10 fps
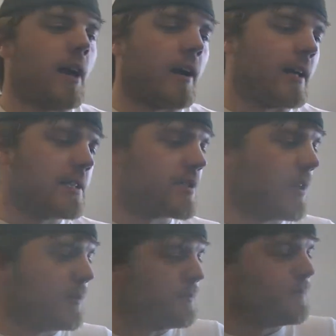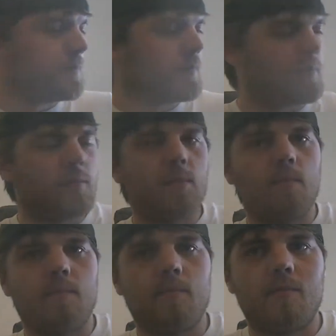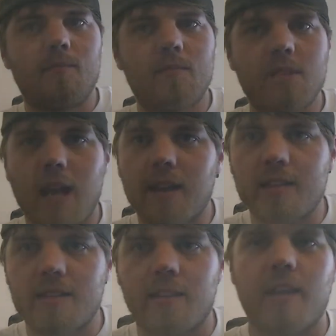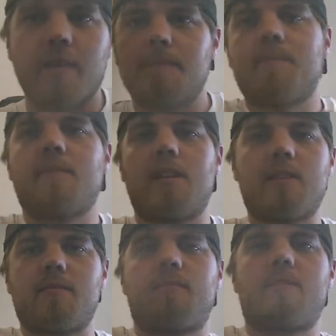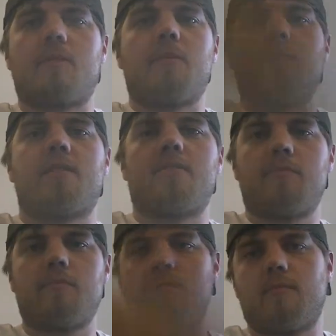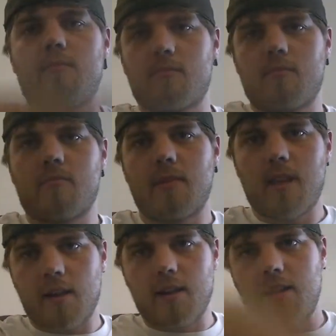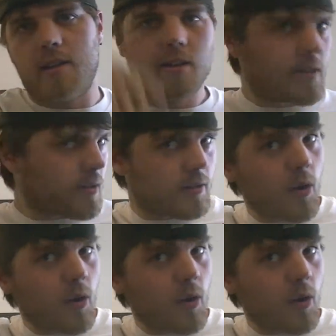Alright, so, Skyline Sunday. Get some of this out of here.